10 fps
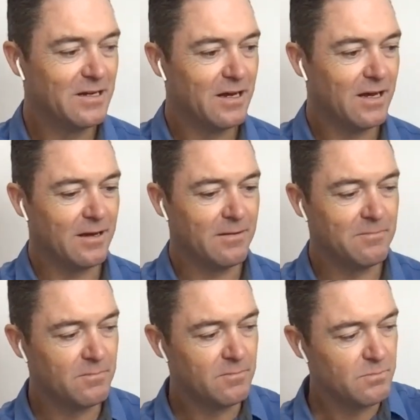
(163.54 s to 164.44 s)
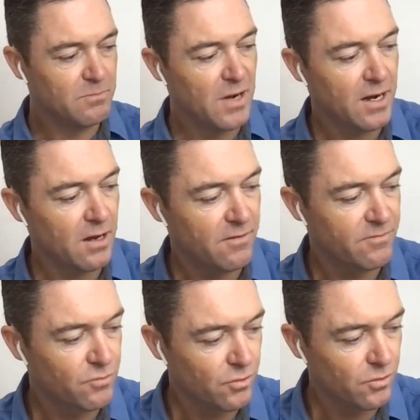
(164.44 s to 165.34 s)
But
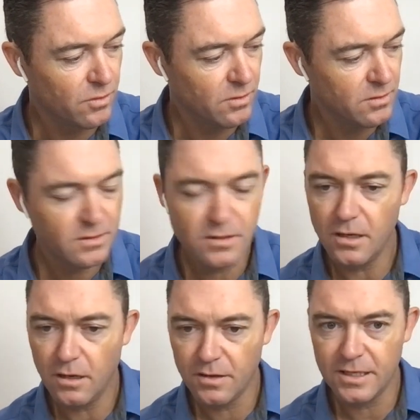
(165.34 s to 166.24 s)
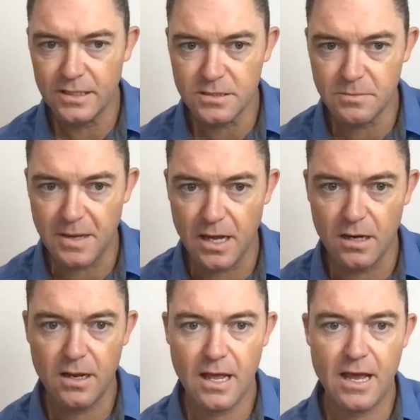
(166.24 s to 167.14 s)
overall, I think it's
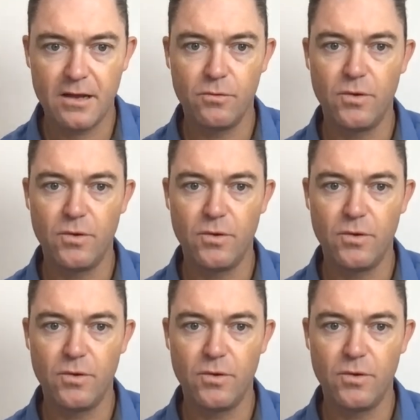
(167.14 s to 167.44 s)
about how